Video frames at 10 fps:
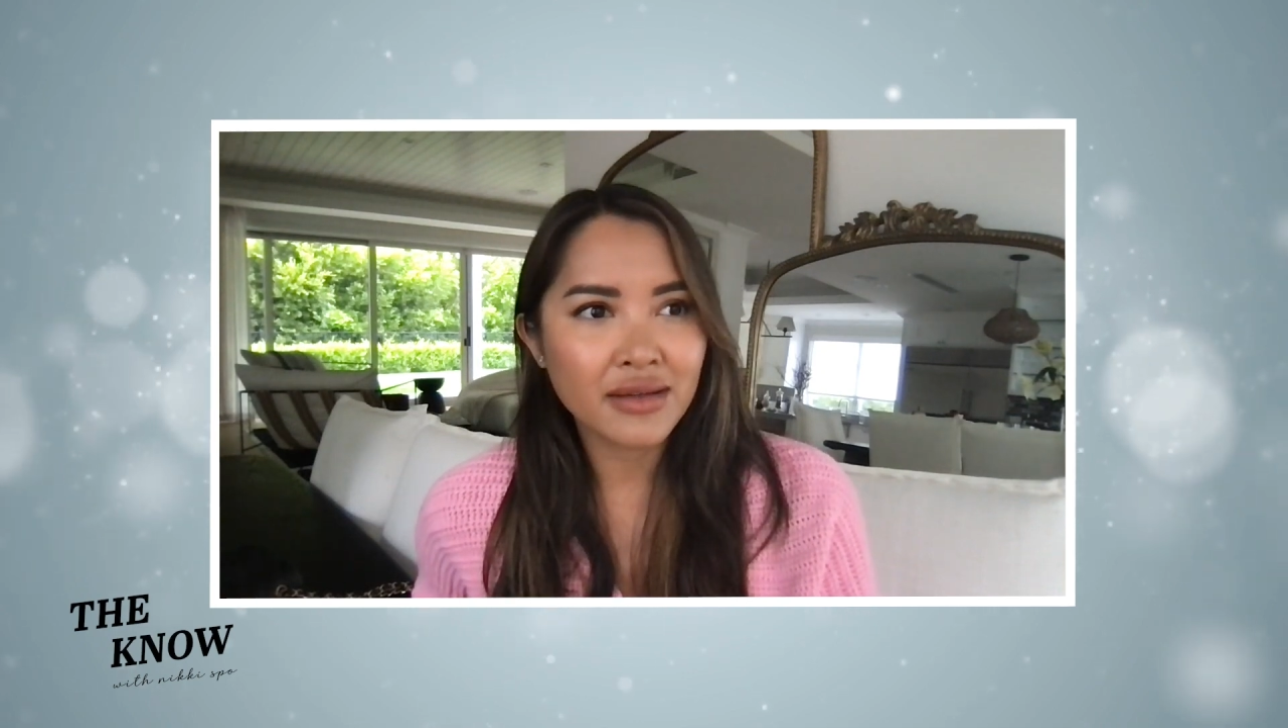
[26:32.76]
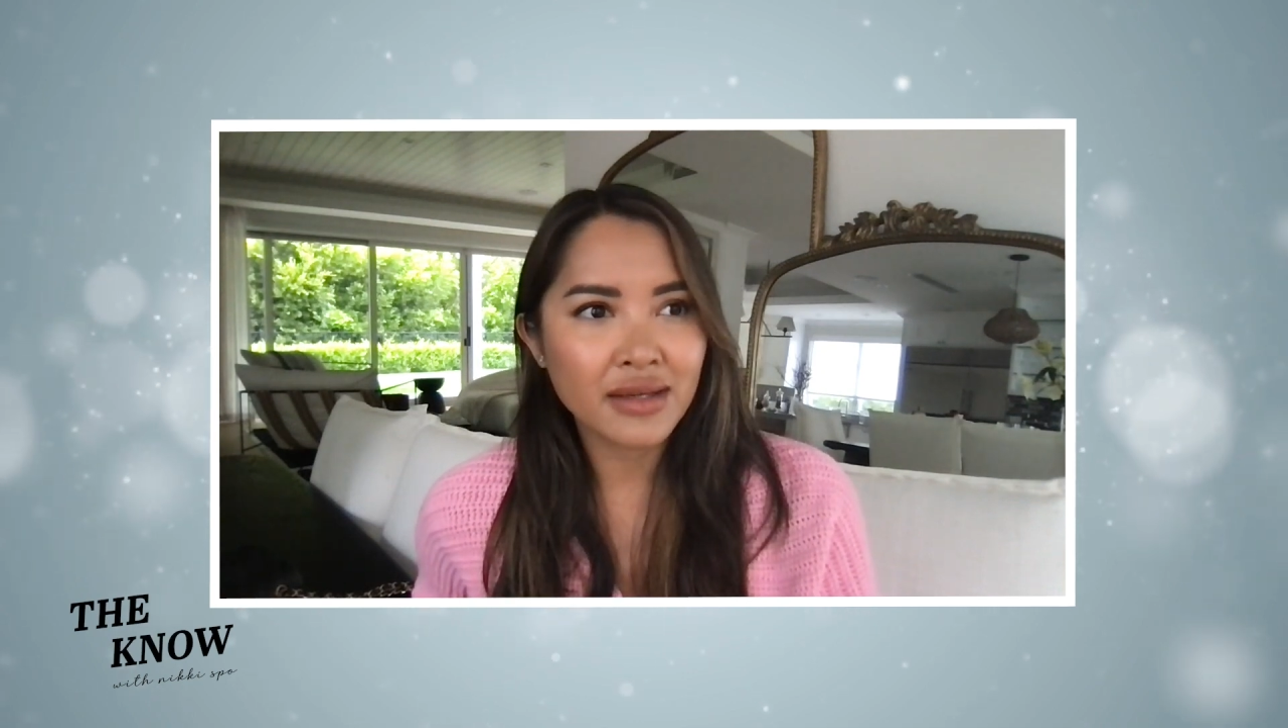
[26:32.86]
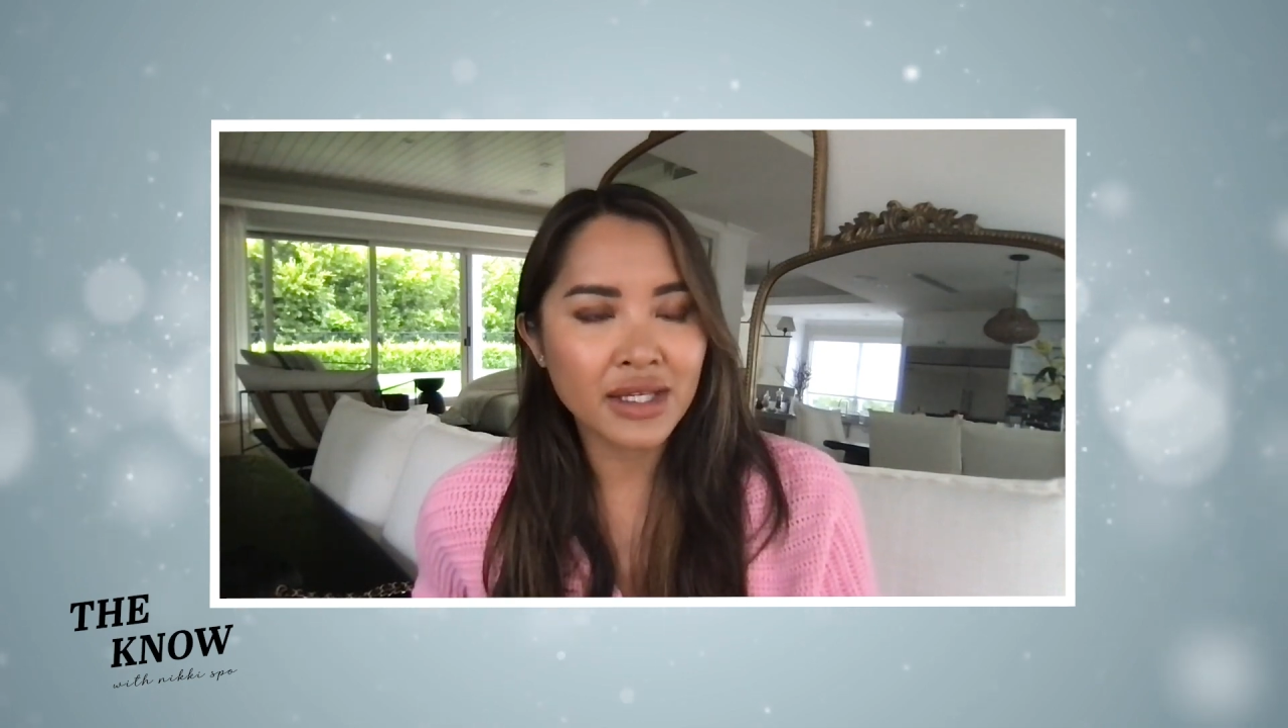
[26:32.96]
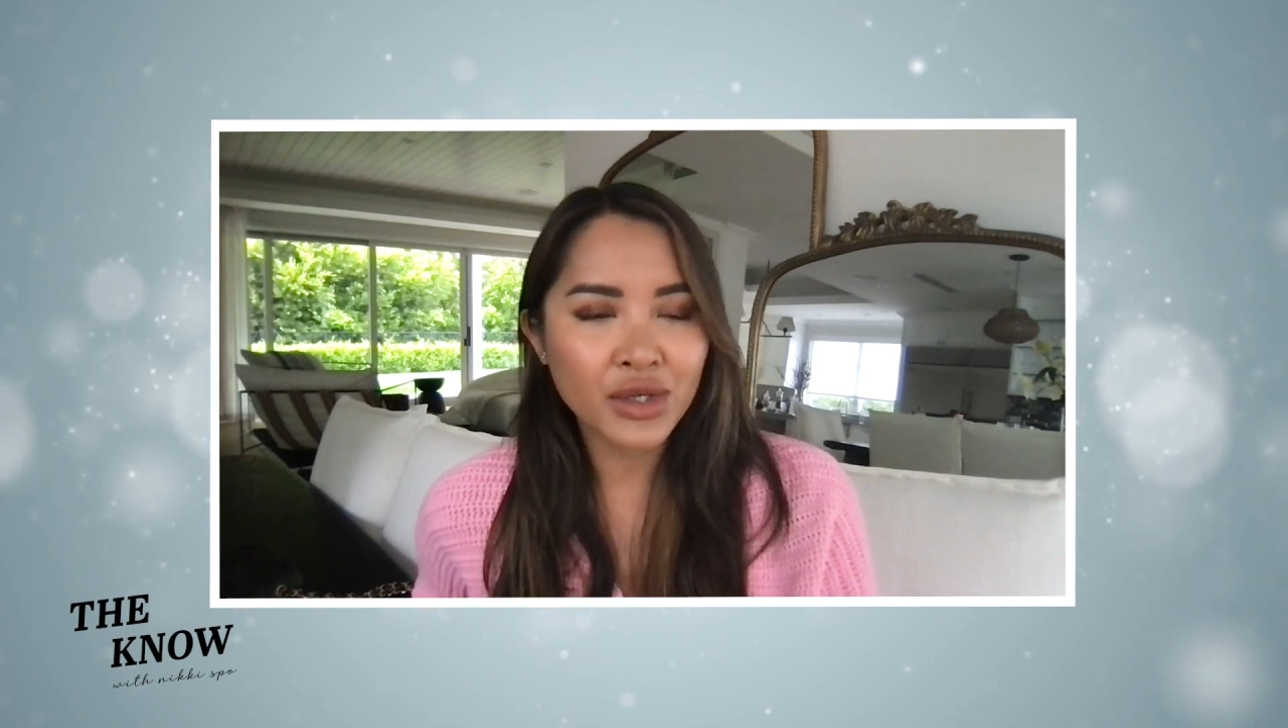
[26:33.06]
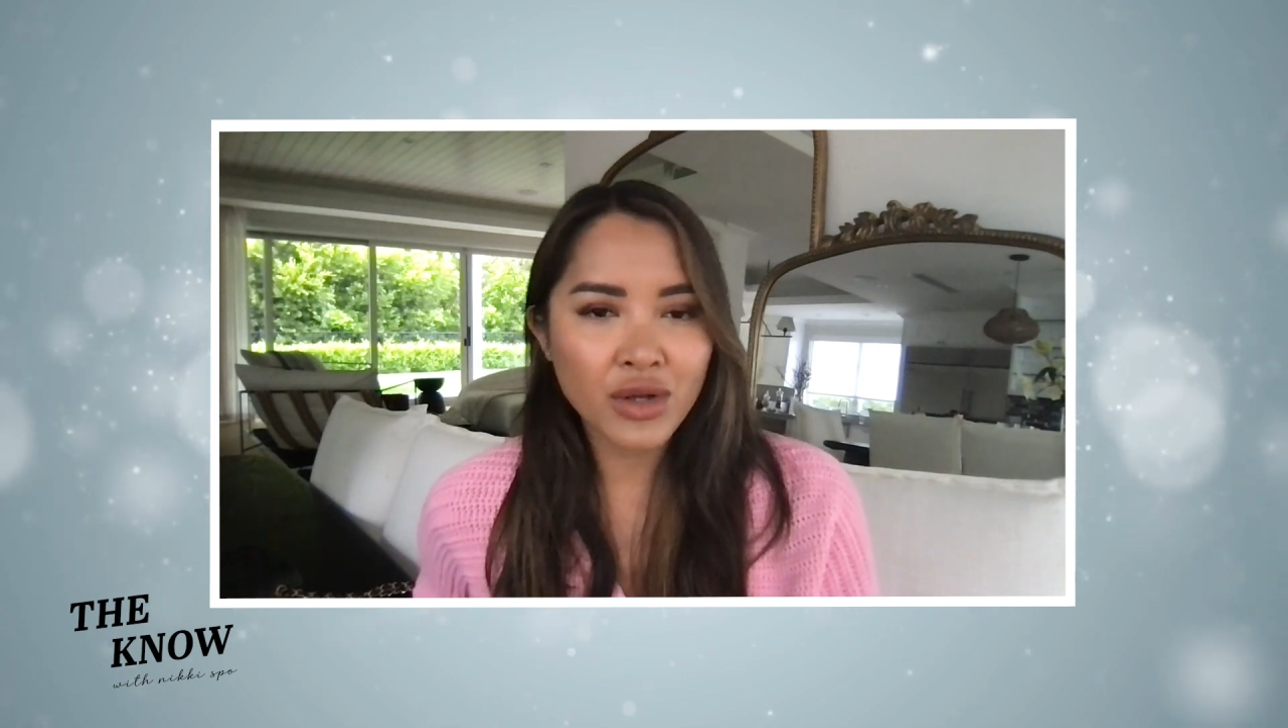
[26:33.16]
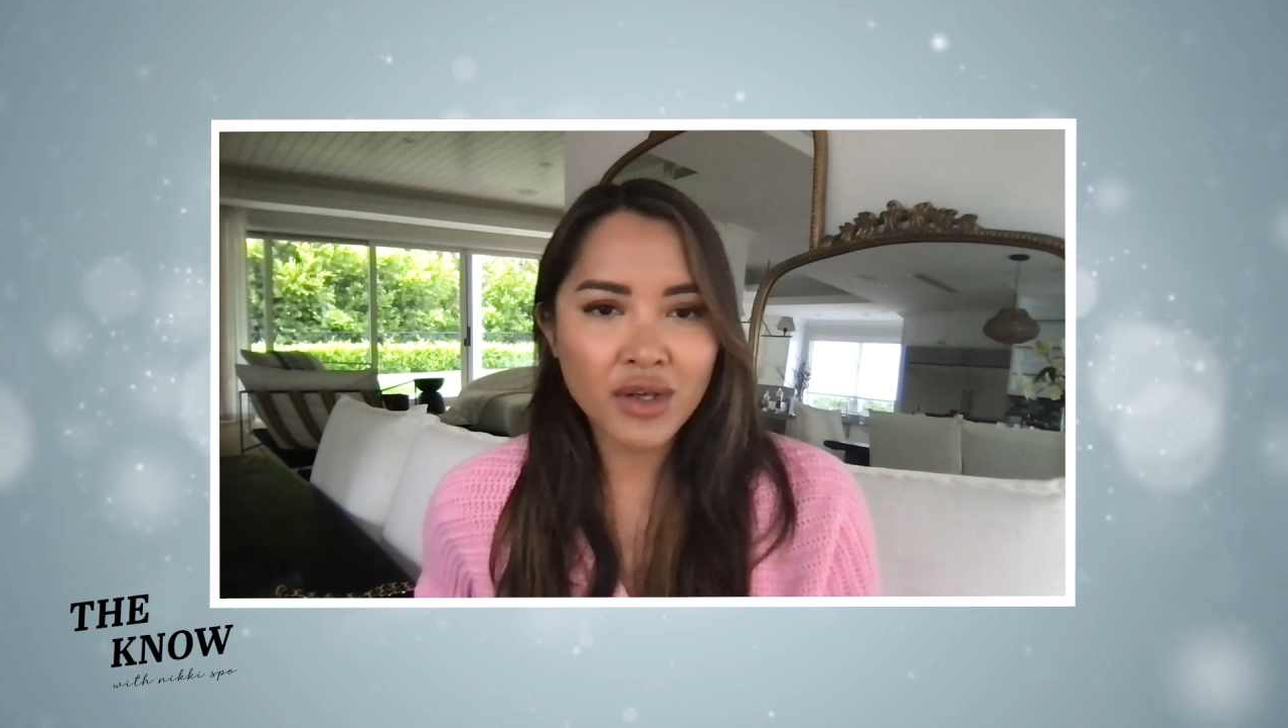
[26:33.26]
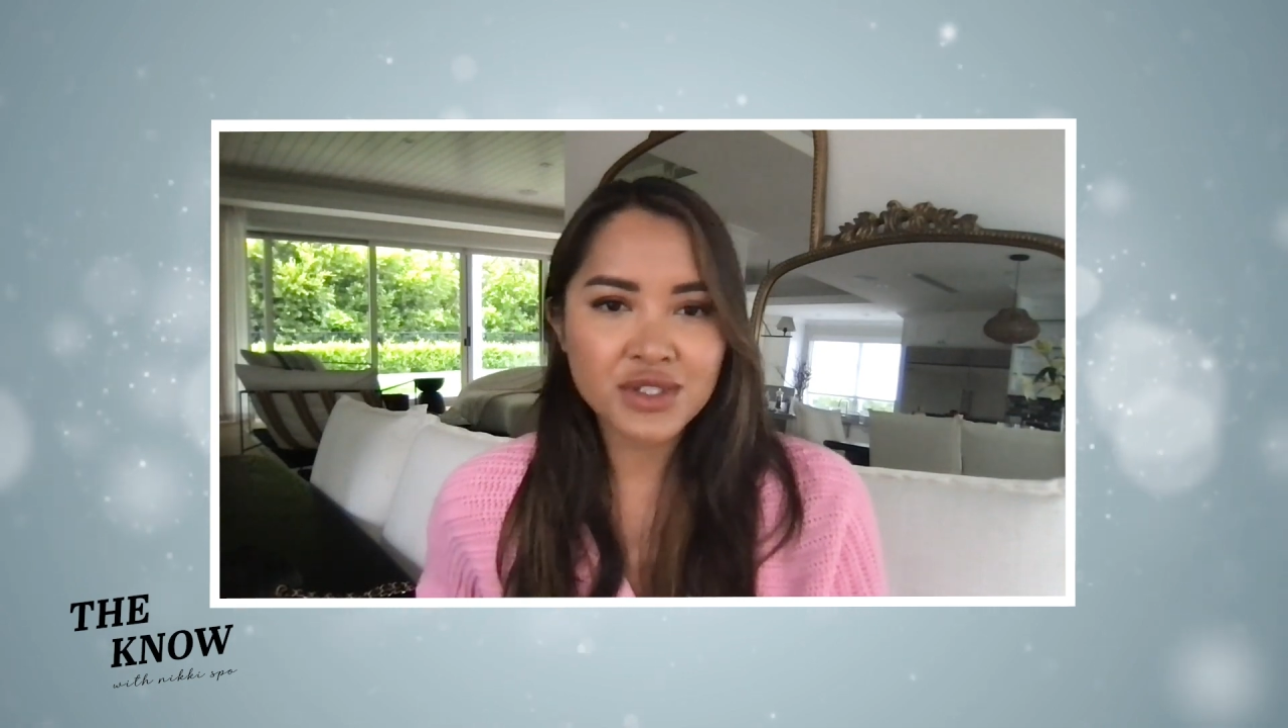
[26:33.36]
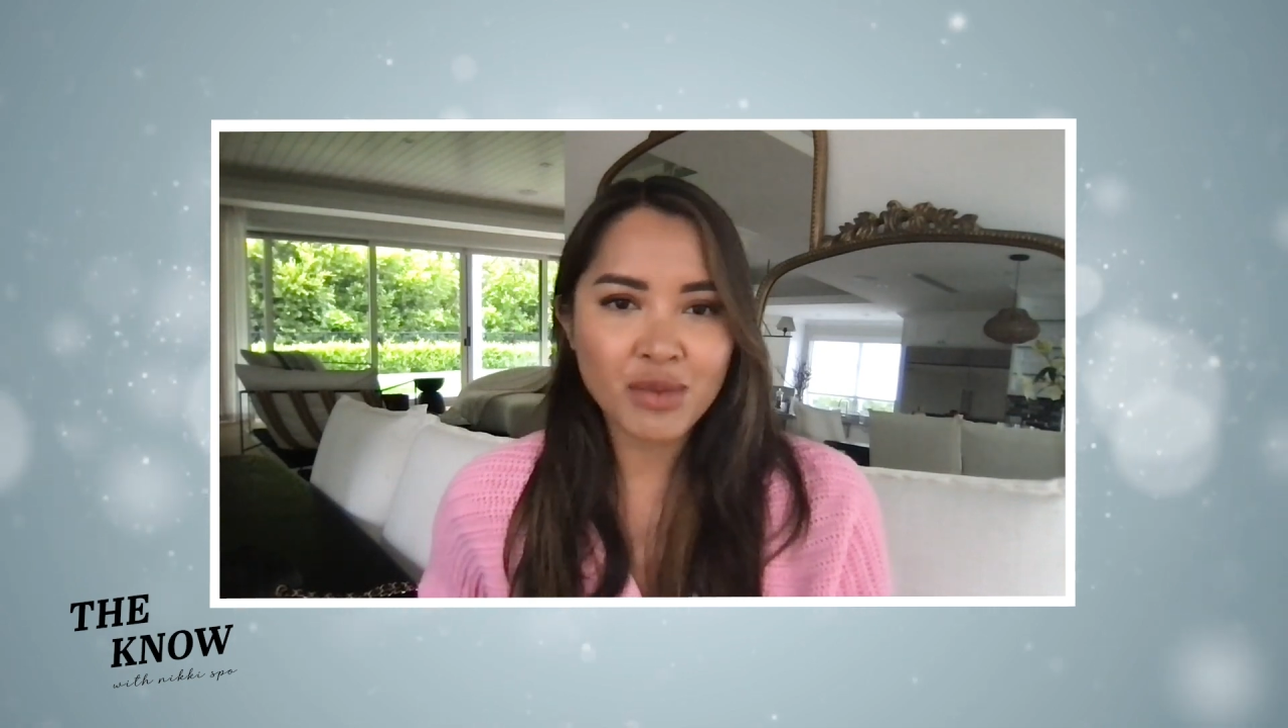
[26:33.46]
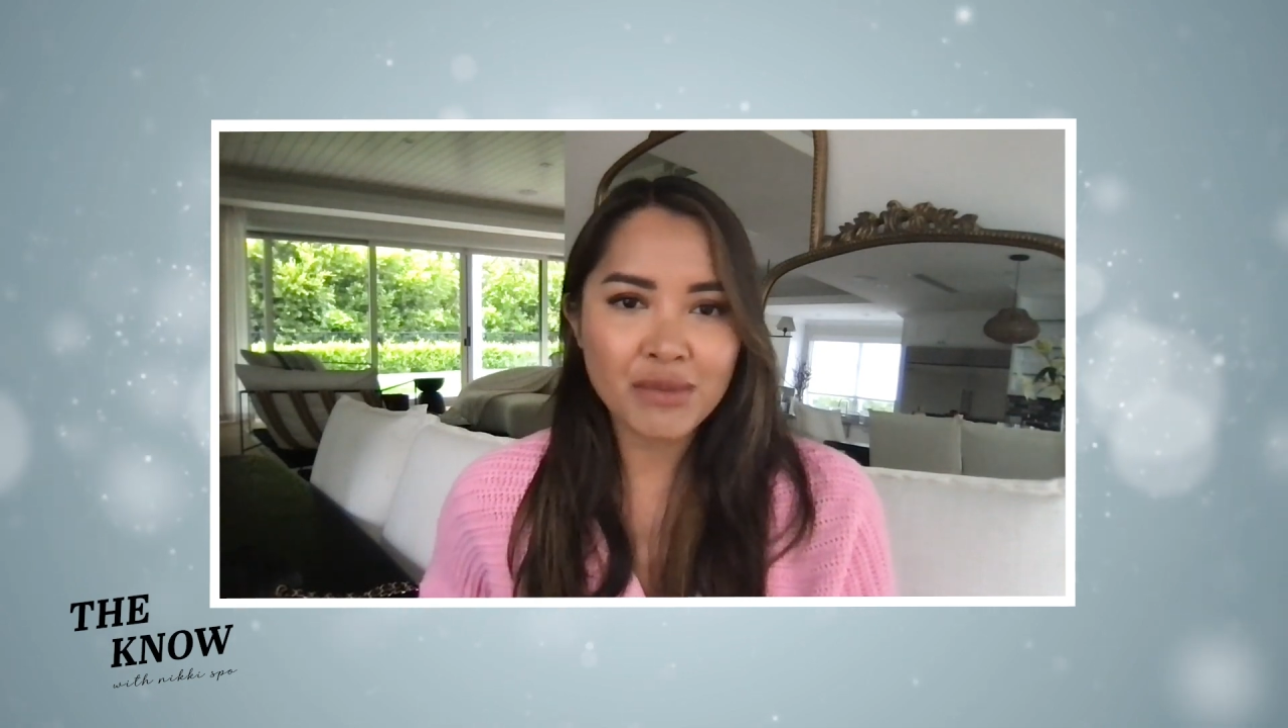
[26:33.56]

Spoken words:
it could also